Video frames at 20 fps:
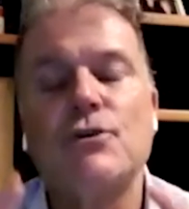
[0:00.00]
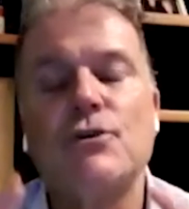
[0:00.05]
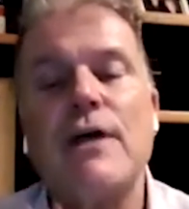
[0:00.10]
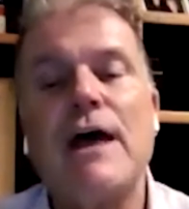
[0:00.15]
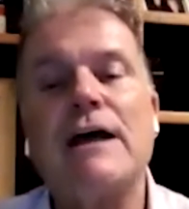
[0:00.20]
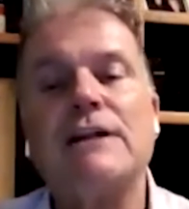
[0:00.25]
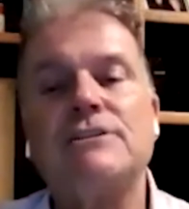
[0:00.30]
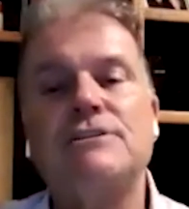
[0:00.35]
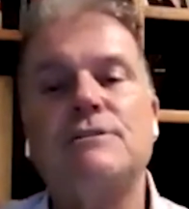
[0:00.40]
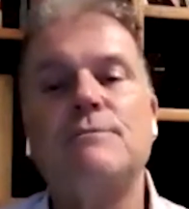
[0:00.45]

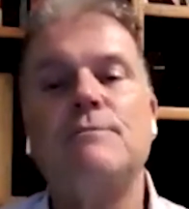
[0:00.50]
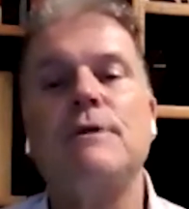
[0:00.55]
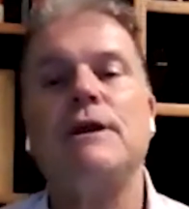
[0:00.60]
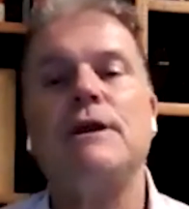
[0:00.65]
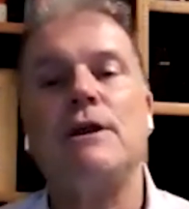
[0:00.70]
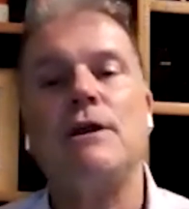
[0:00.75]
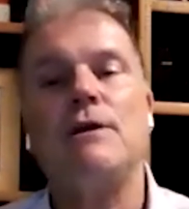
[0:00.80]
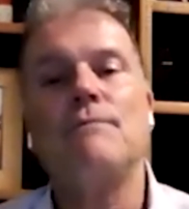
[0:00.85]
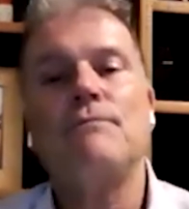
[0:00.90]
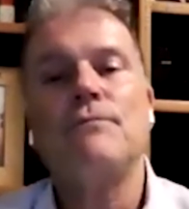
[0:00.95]
So that to
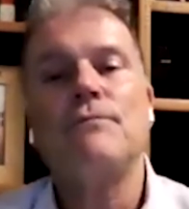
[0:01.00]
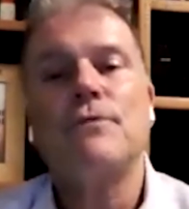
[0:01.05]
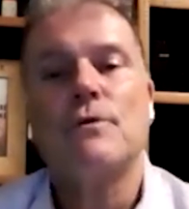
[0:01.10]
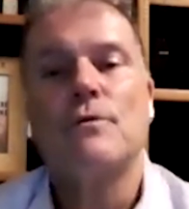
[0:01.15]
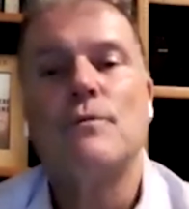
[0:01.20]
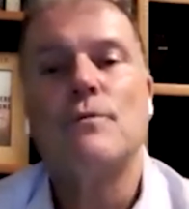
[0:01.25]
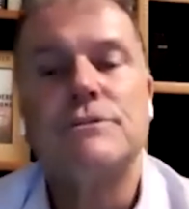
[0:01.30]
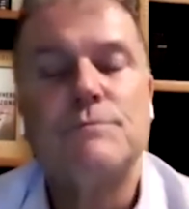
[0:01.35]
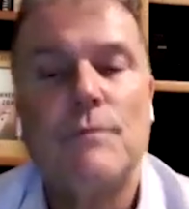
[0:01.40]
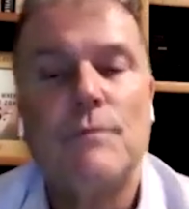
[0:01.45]
me
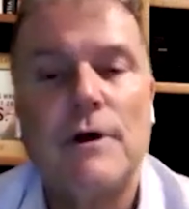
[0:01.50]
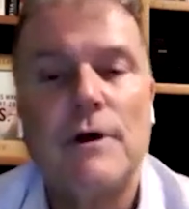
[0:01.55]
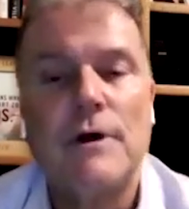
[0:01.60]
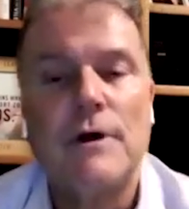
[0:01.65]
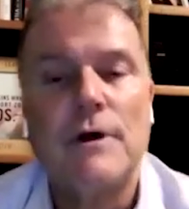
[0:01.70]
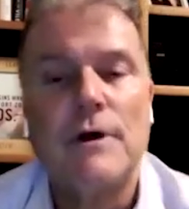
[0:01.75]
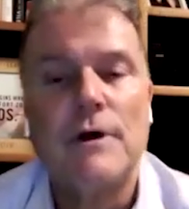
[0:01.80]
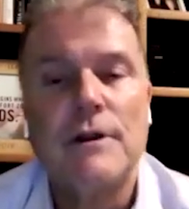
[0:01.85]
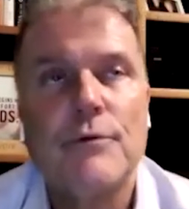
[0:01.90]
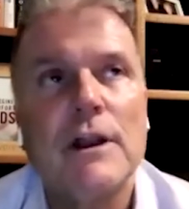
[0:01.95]
was
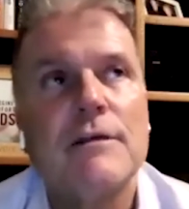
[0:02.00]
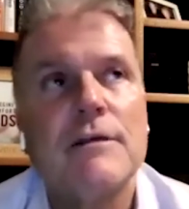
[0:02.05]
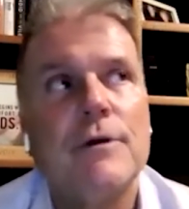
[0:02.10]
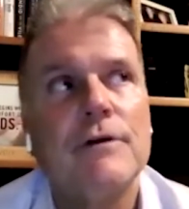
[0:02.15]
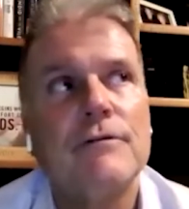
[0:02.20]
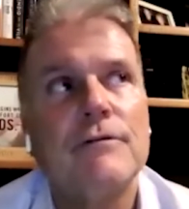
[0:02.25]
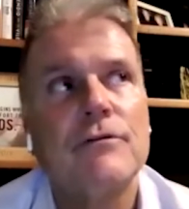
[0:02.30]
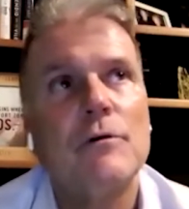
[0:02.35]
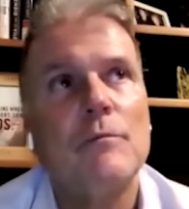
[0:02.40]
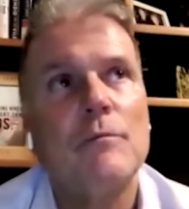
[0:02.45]
probably
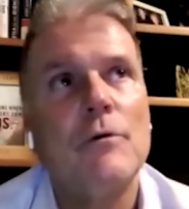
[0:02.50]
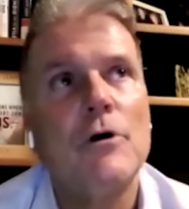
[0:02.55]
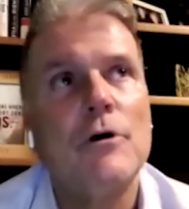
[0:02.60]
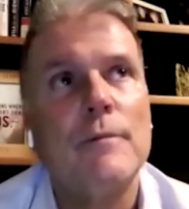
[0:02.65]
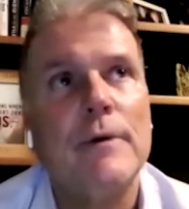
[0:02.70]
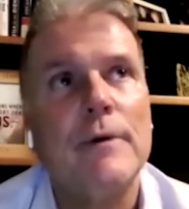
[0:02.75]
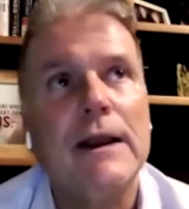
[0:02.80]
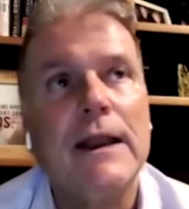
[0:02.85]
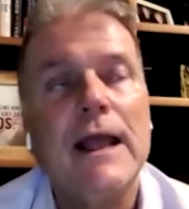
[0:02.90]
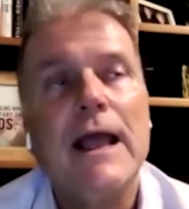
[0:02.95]
the pivotal
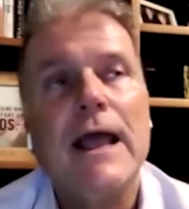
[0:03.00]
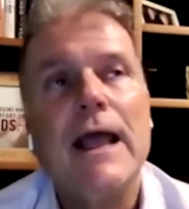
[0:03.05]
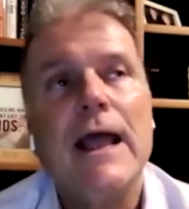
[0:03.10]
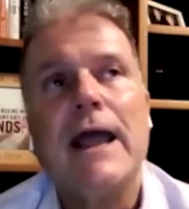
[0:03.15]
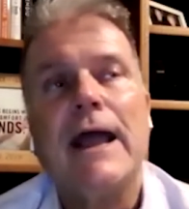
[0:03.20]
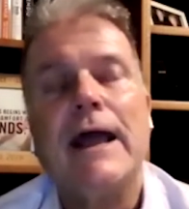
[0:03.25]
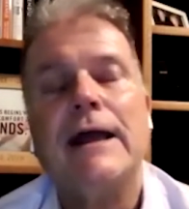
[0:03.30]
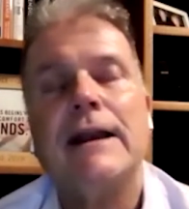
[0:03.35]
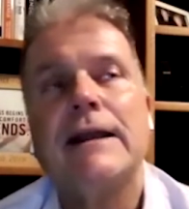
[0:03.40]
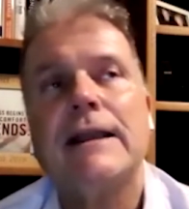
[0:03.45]
moment.
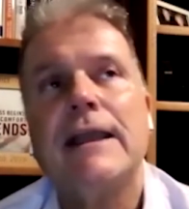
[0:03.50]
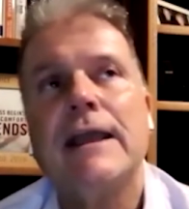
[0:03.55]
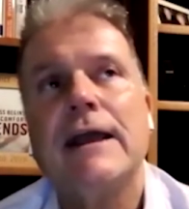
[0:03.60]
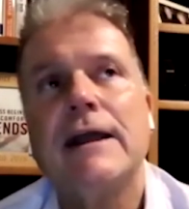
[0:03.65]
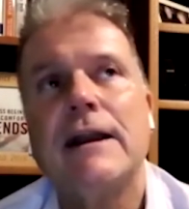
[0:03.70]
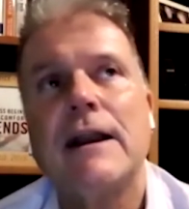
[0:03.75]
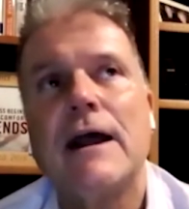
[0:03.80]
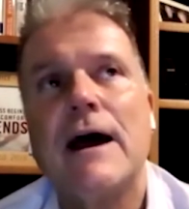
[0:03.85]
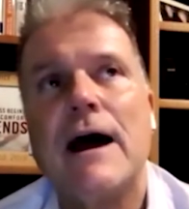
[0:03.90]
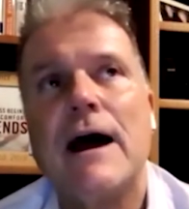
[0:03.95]
And
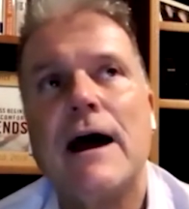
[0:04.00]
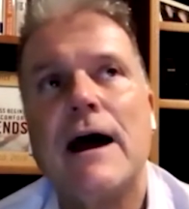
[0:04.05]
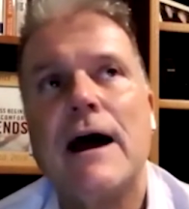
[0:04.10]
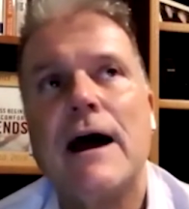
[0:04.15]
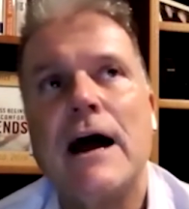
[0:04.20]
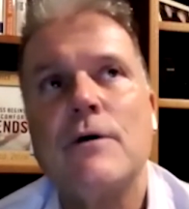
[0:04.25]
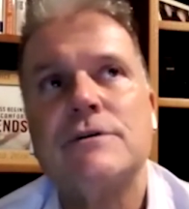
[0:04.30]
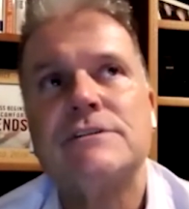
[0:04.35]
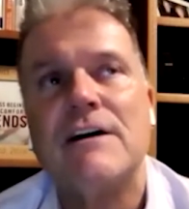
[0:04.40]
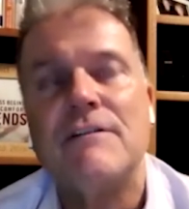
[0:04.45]
again,
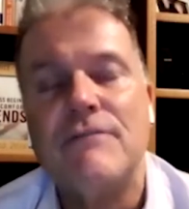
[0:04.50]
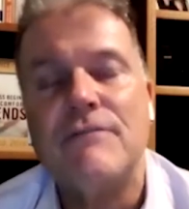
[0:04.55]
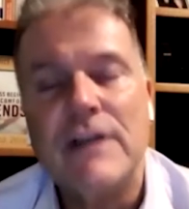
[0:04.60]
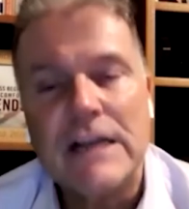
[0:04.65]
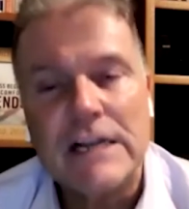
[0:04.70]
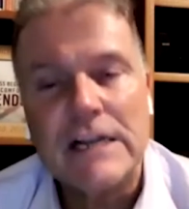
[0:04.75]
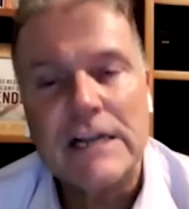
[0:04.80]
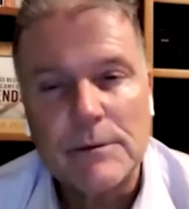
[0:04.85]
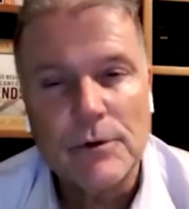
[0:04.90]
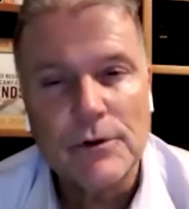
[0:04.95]
I was
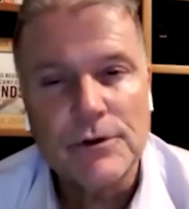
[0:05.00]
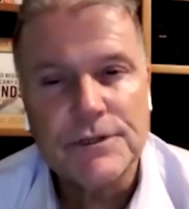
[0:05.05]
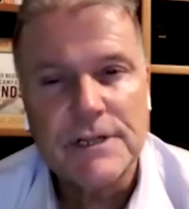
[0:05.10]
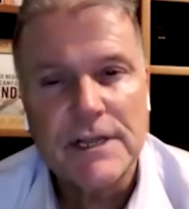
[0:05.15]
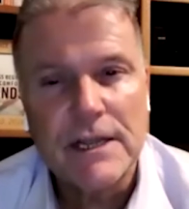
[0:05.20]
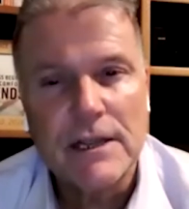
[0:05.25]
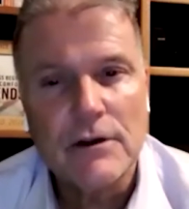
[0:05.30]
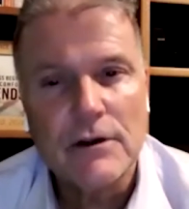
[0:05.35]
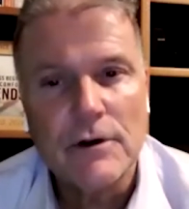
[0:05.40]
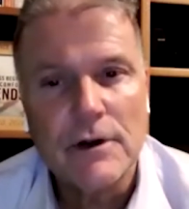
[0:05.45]

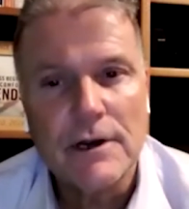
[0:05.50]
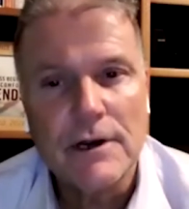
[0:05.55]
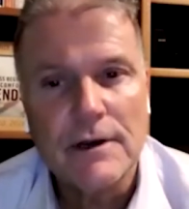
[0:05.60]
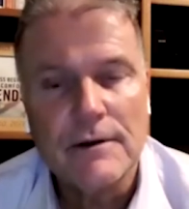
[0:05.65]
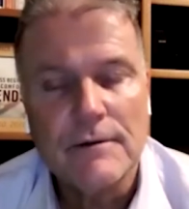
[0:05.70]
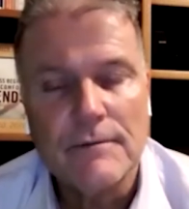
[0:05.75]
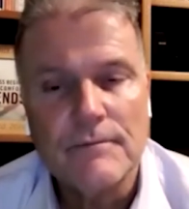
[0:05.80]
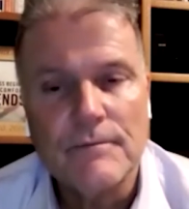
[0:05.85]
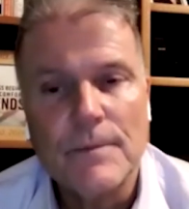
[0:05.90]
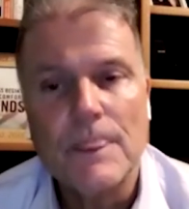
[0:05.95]
available to hear
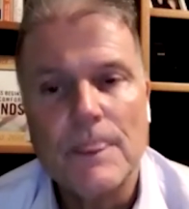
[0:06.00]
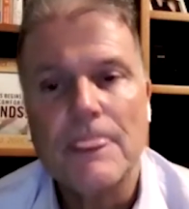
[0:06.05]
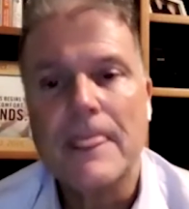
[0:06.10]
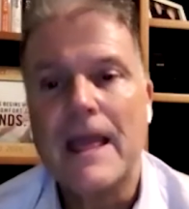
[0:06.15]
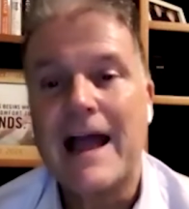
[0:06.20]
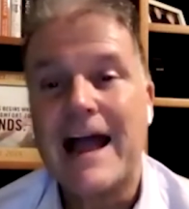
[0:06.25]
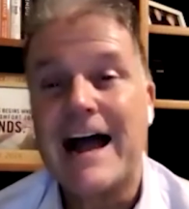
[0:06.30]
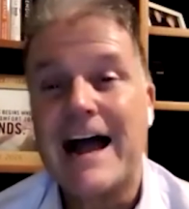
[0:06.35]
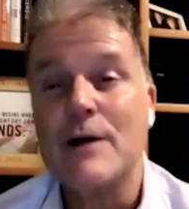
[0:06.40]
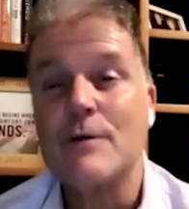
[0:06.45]
it.
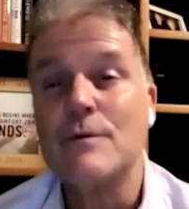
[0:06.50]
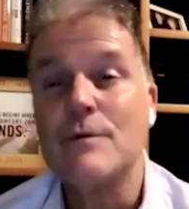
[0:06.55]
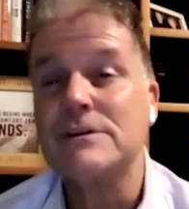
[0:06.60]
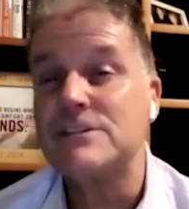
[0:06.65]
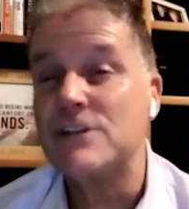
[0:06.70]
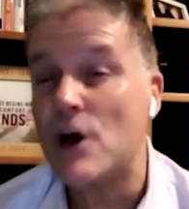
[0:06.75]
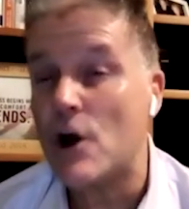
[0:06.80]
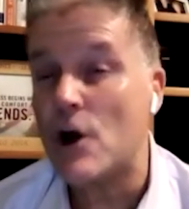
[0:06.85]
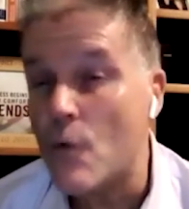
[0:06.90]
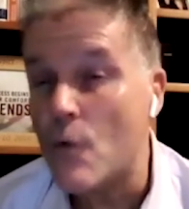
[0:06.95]
I
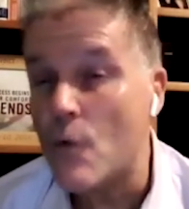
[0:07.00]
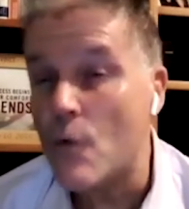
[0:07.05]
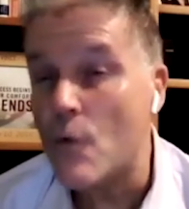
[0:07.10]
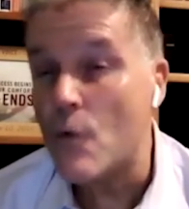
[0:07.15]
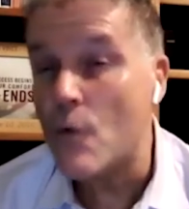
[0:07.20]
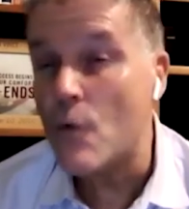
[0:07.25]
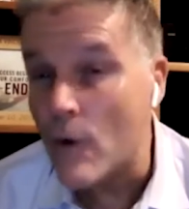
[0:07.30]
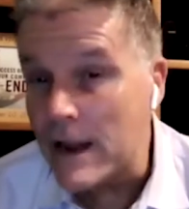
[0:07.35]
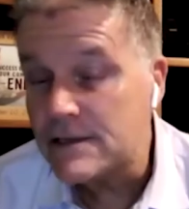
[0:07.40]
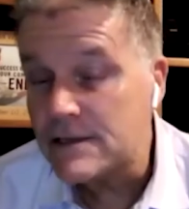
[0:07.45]
was
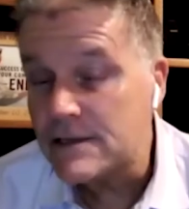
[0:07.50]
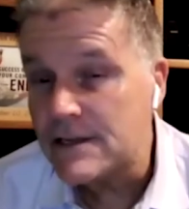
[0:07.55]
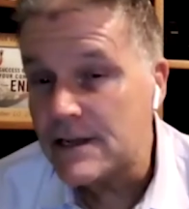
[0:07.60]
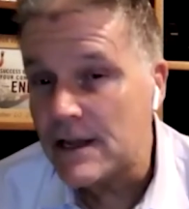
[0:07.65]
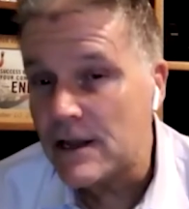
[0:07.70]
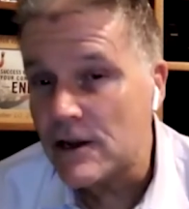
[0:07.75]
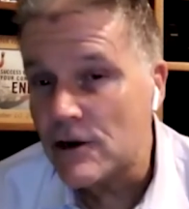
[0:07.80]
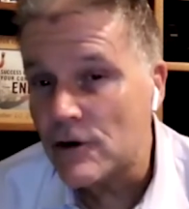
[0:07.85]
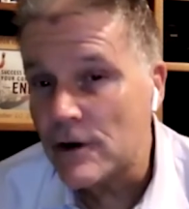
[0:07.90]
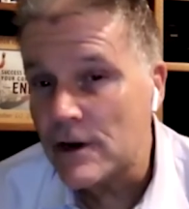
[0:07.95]
awake
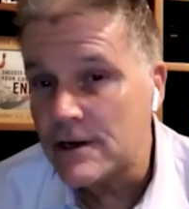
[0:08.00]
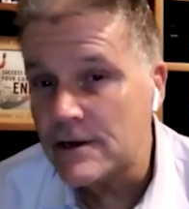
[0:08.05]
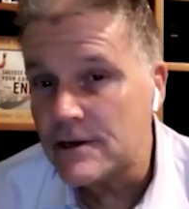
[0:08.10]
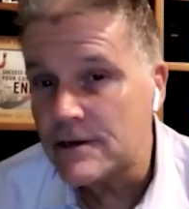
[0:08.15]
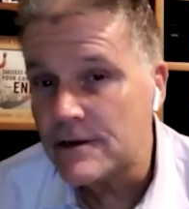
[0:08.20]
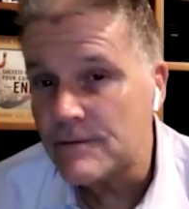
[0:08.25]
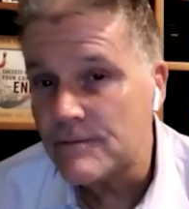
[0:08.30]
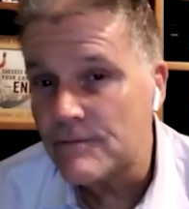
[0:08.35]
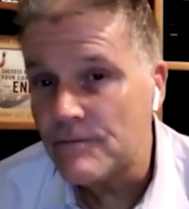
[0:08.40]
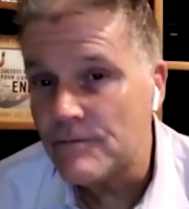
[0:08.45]
to hear
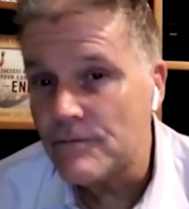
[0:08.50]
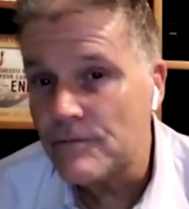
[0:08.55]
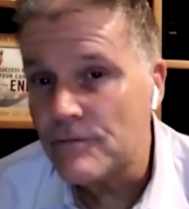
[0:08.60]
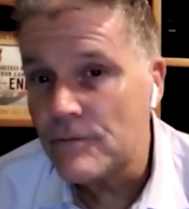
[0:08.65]
it.